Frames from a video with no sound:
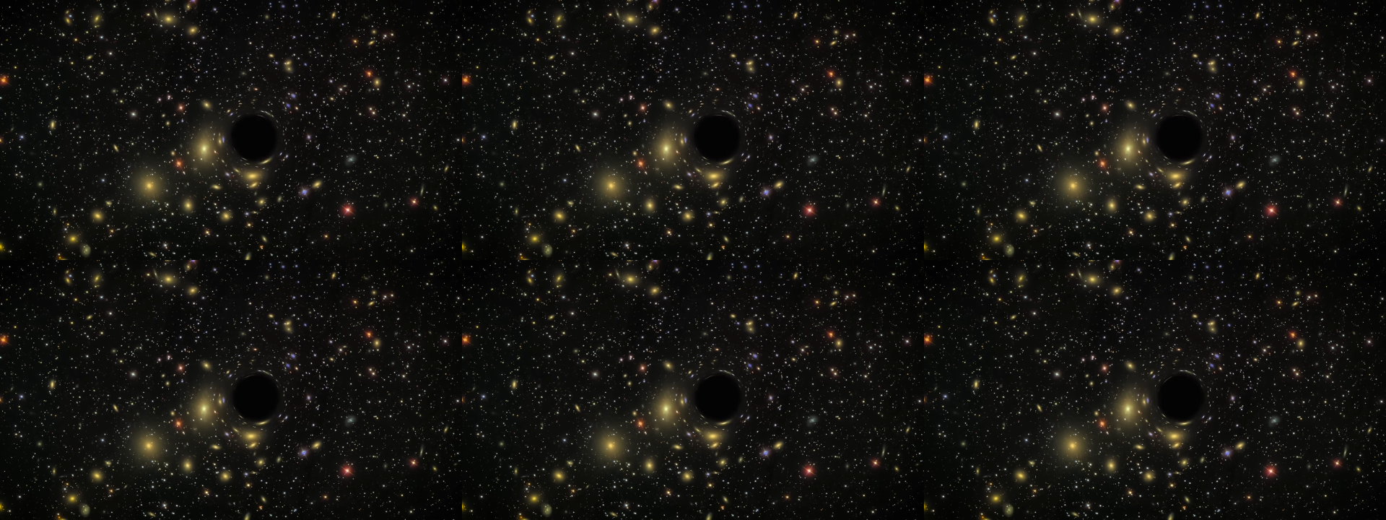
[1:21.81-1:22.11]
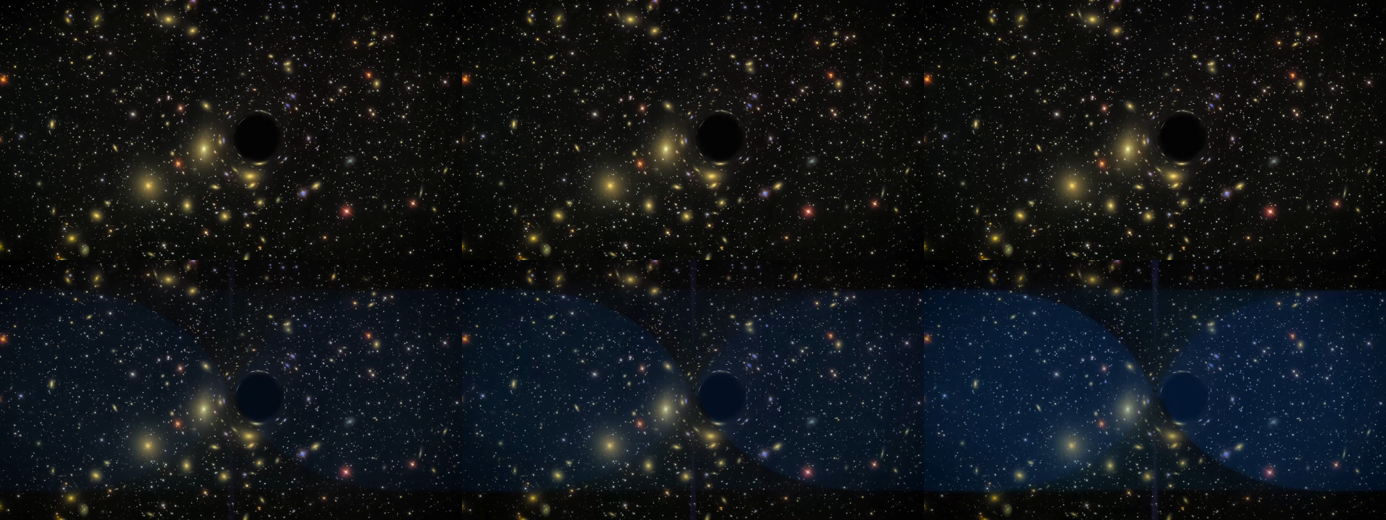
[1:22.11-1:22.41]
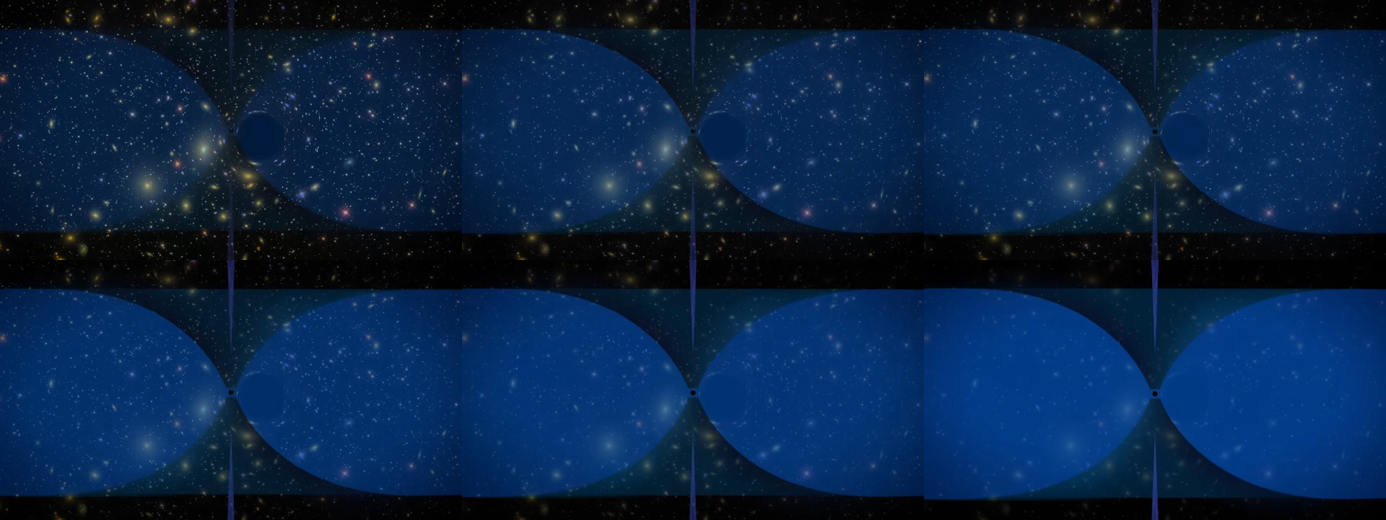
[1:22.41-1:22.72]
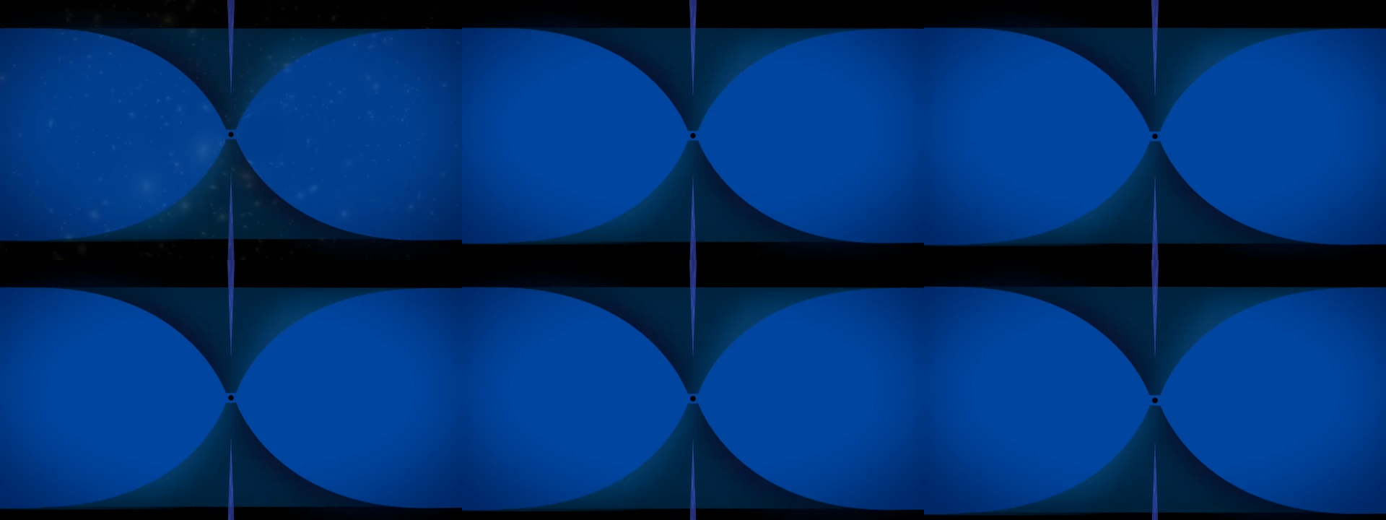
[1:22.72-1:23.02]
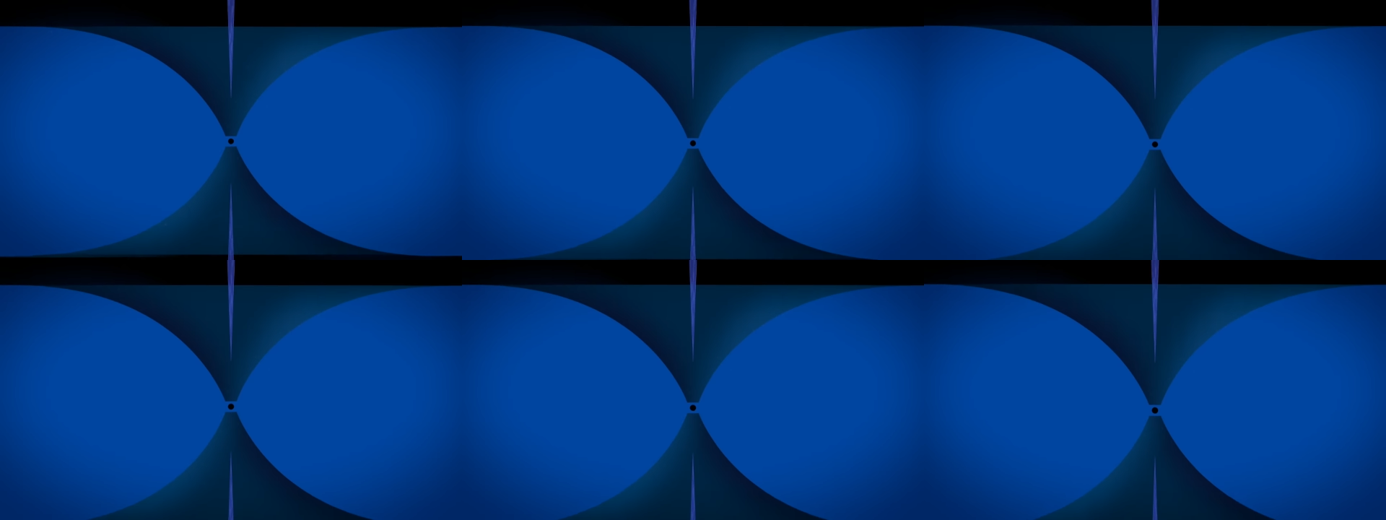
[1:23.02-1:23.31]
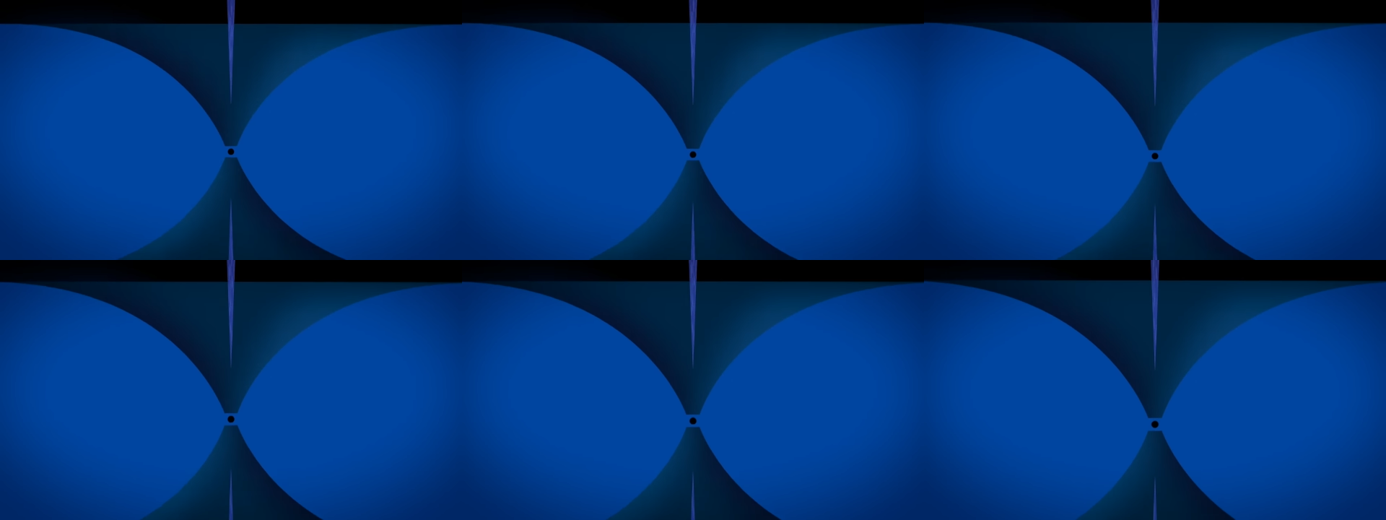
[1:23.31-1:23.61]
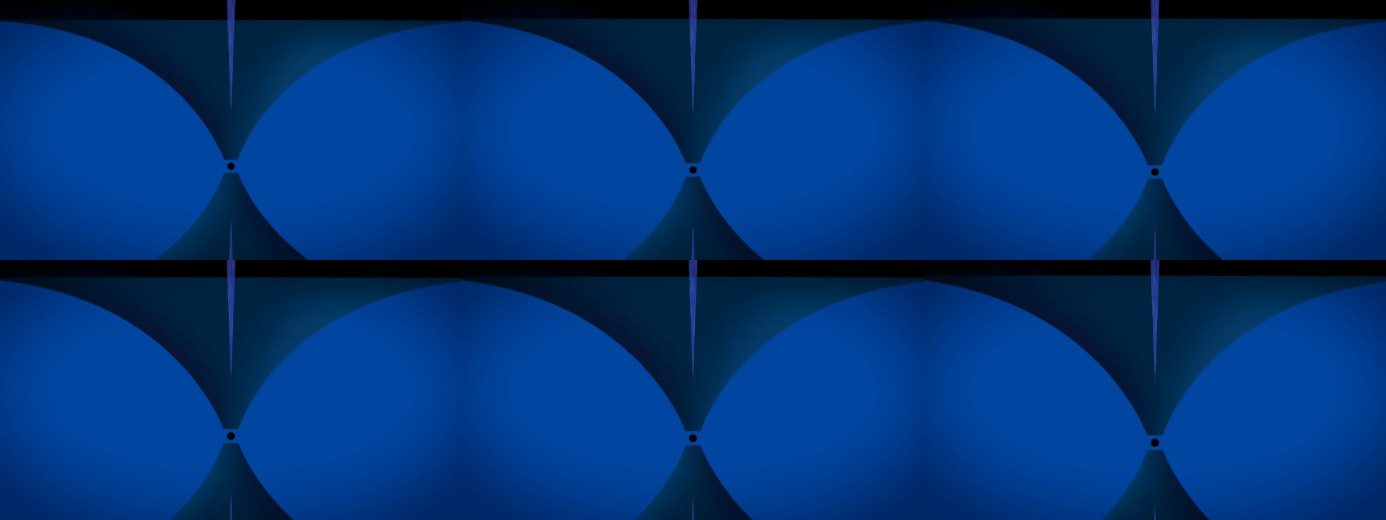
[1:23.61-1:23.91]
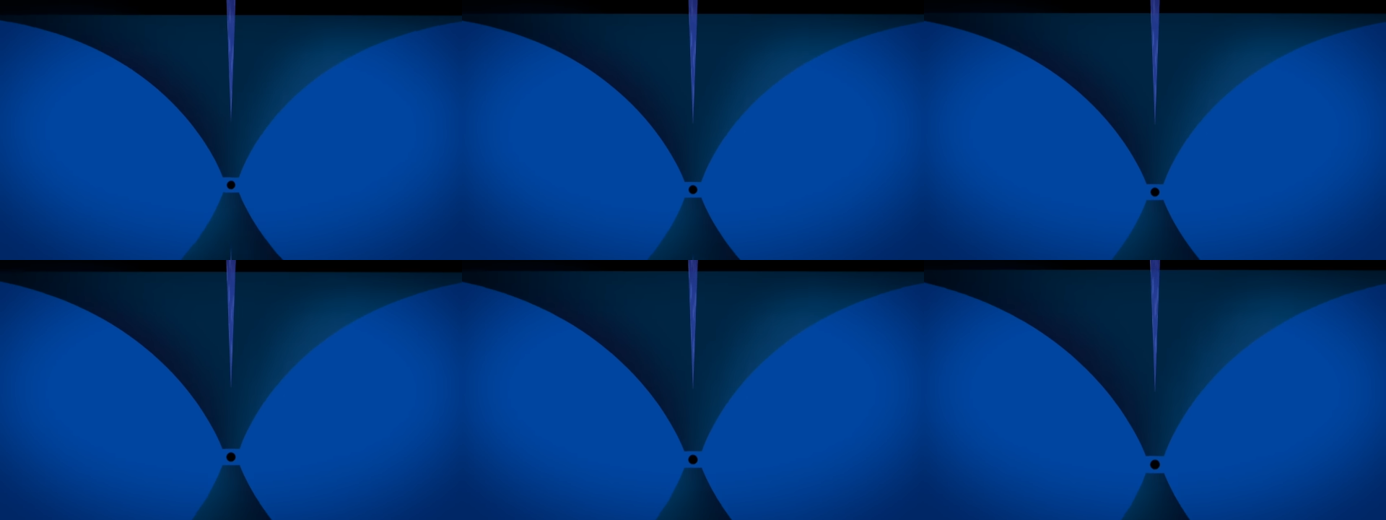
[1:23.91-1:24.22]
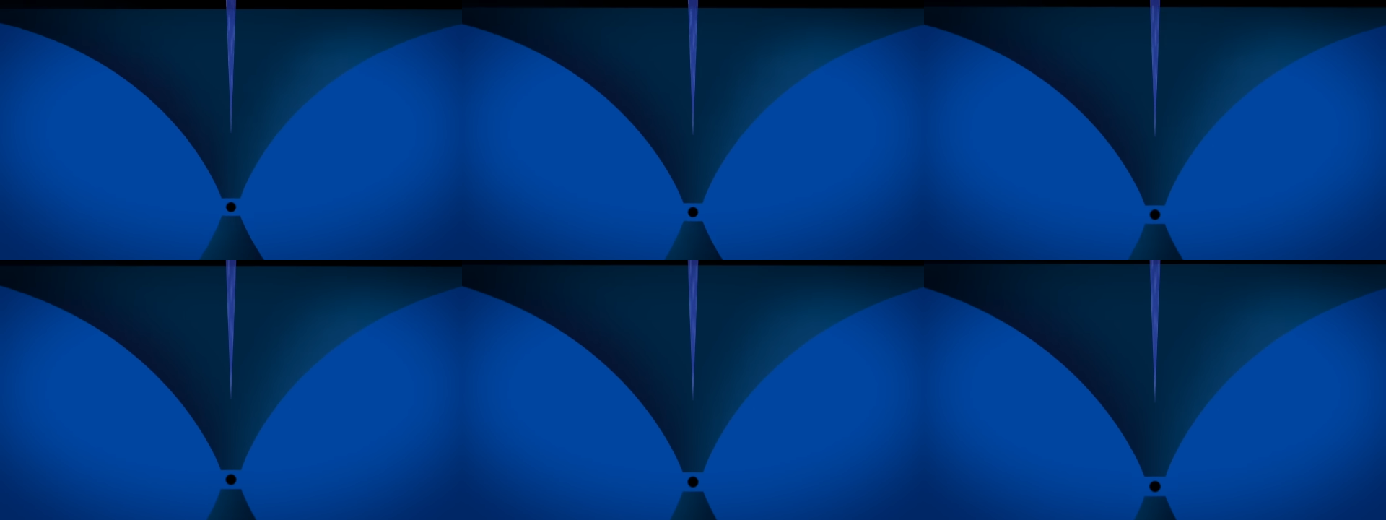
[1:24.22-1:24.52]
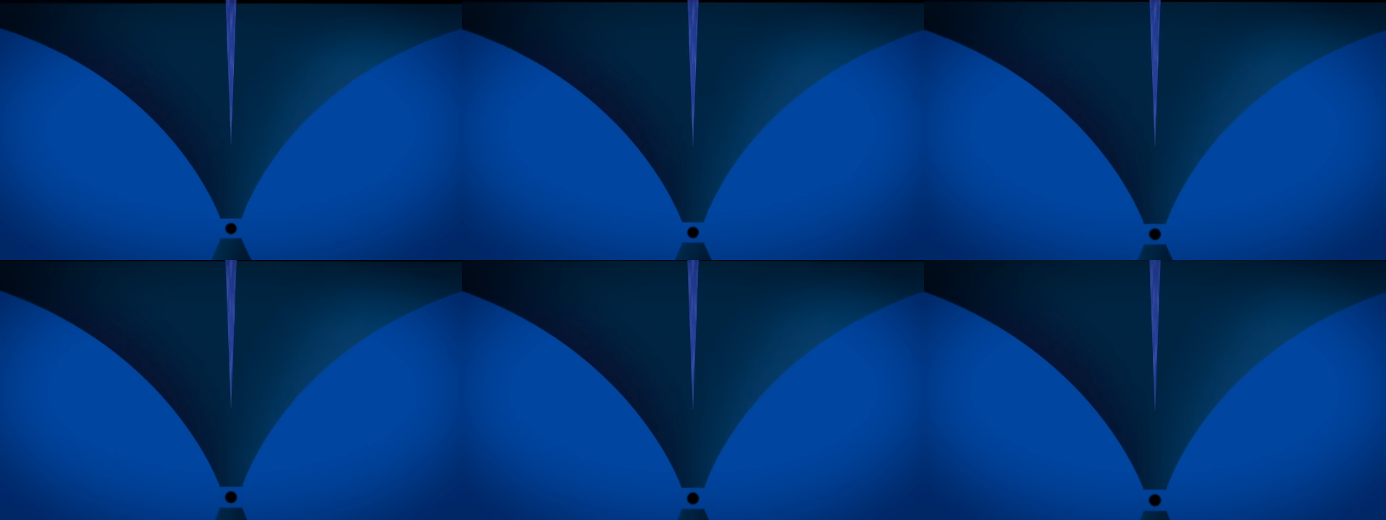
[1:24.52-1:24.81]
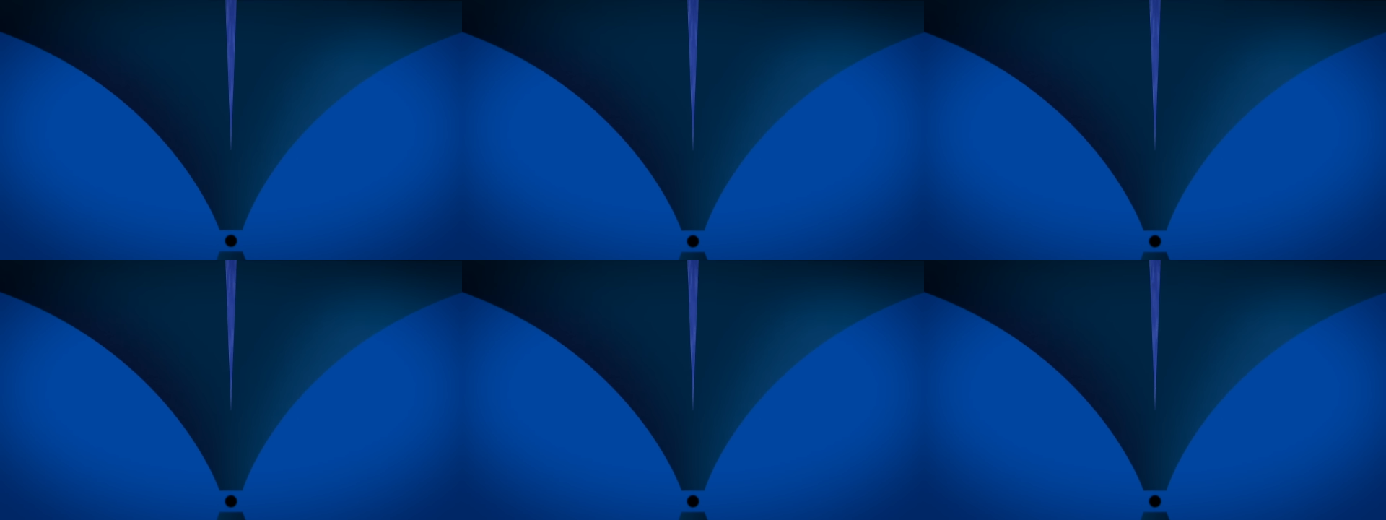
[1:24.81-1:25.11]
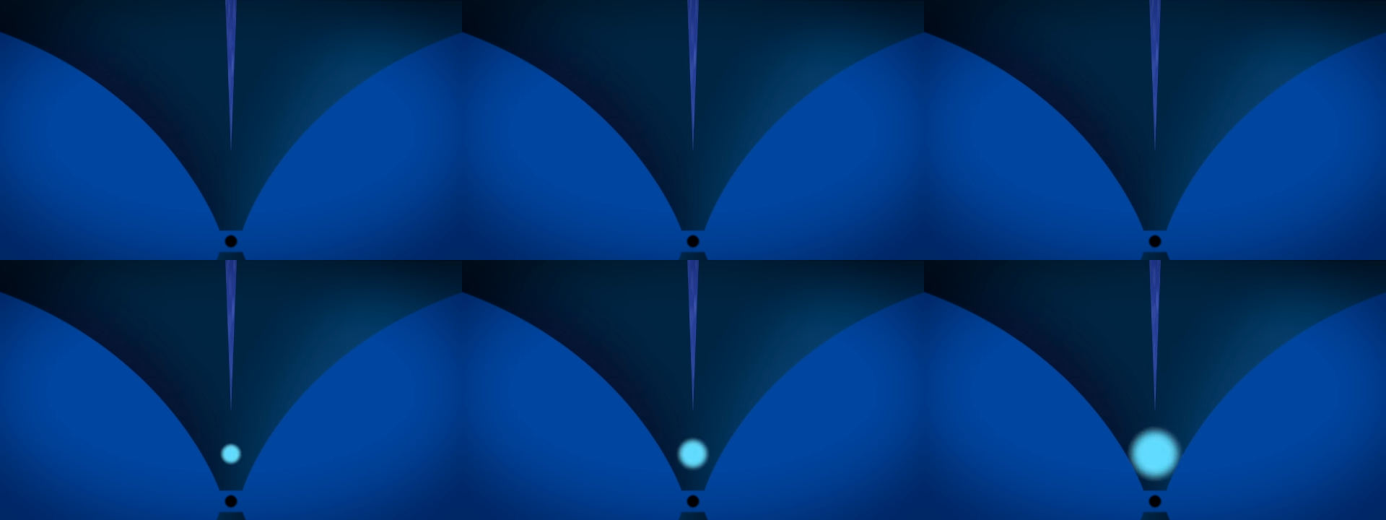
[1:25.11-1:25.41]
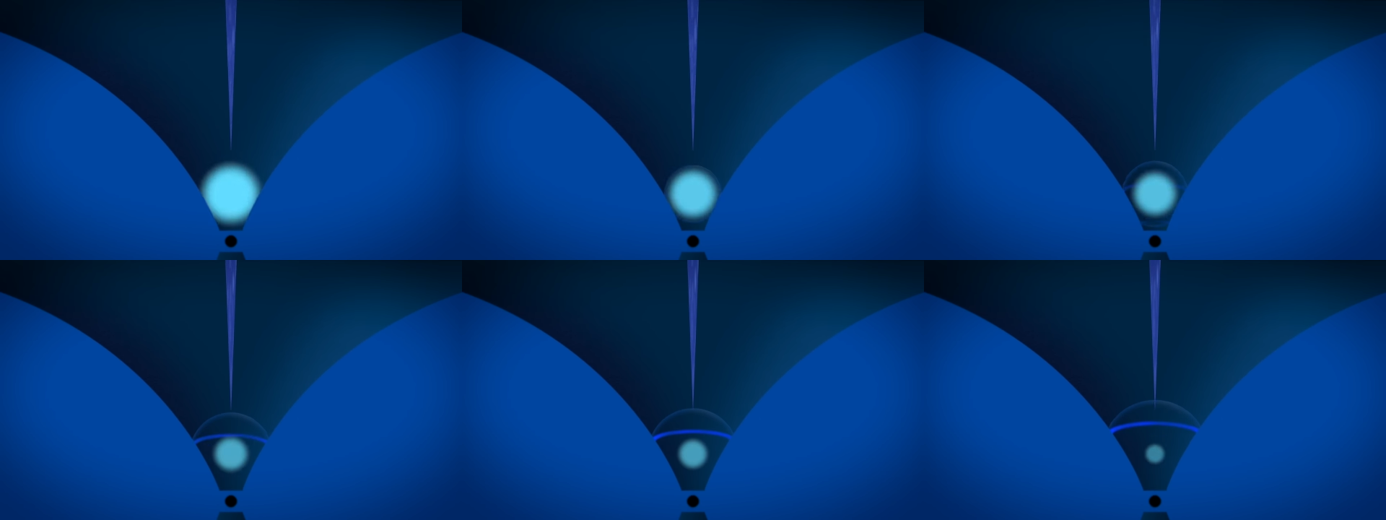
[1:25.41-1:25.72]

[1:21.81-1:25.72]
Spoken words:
No face is visible, so there are no lips to read.